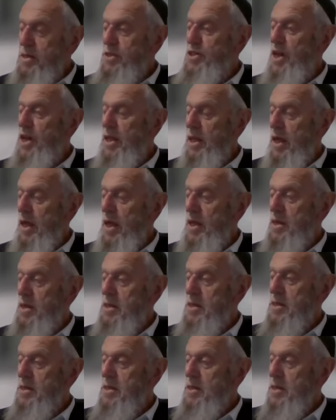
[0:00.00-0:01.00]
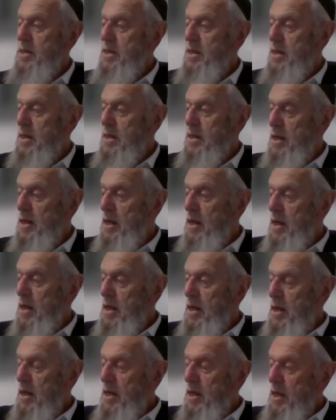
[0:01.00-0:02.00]
generous,
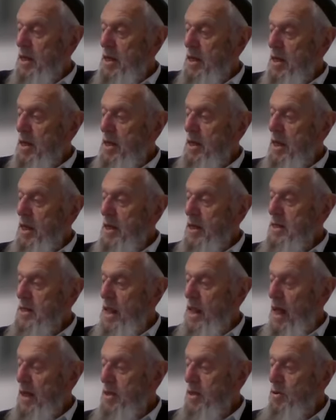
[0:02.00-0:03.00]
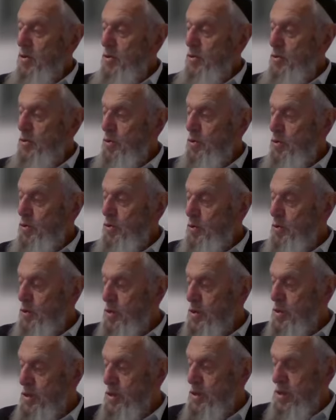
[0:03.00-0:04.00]
he does like to do good,